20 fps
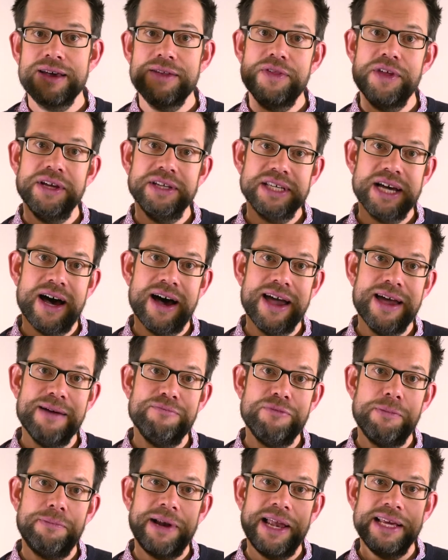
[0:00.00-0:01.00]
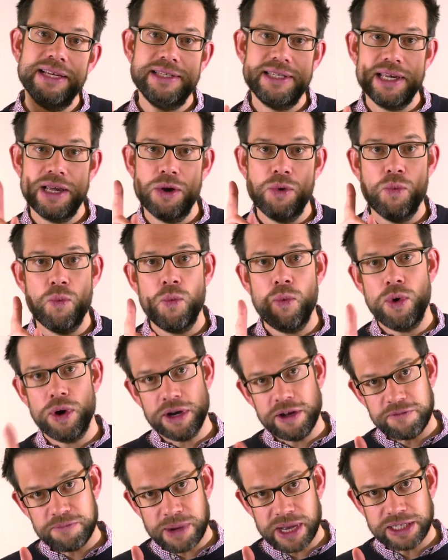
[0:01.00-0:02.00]
that I am replacing
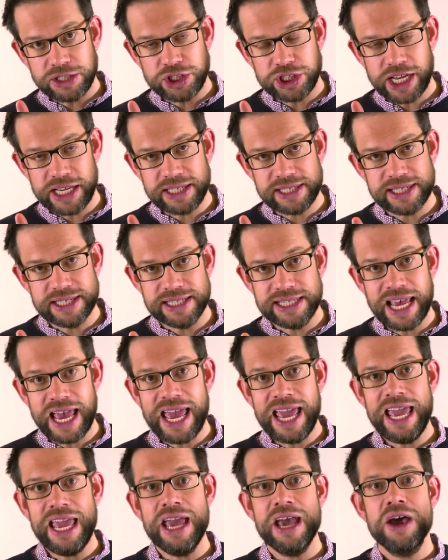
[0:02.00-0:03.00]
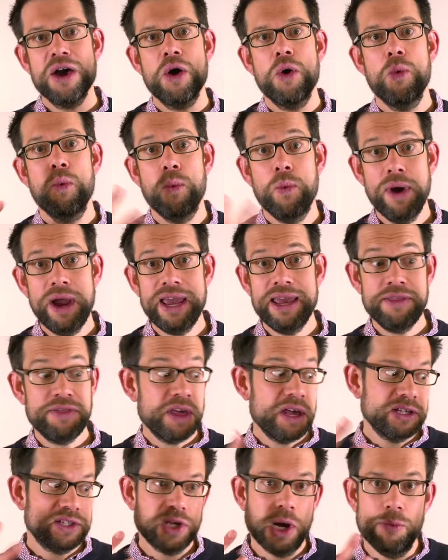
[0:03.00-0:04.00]
one of my shakes a day
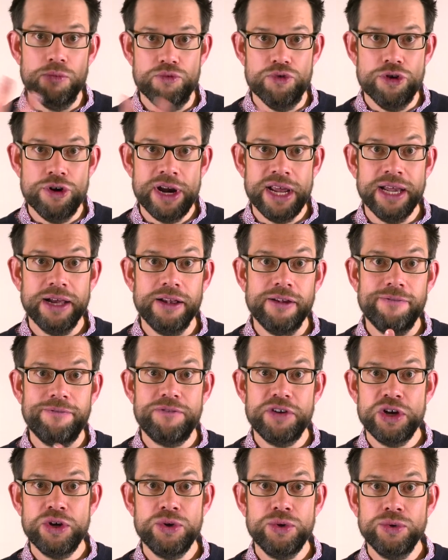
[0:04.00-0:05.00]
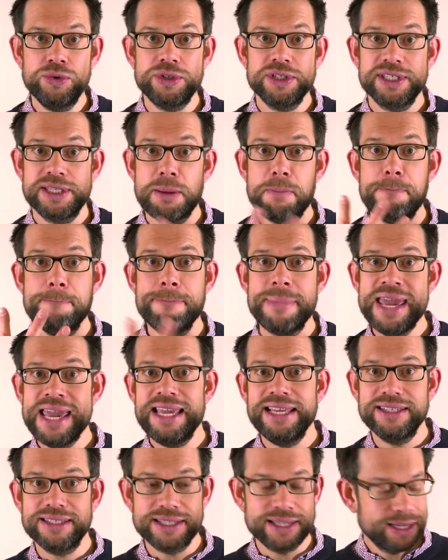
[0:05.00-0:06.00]
with some real food, some
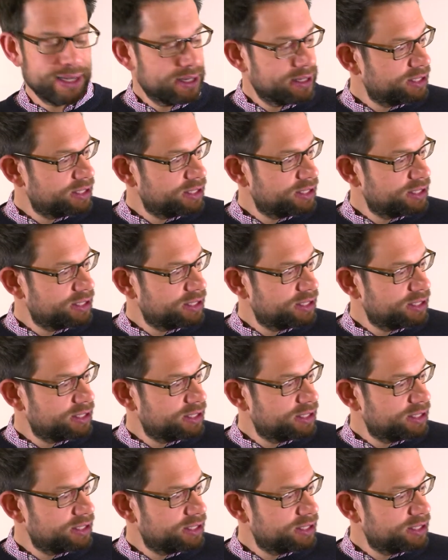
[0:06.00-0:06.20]
meat.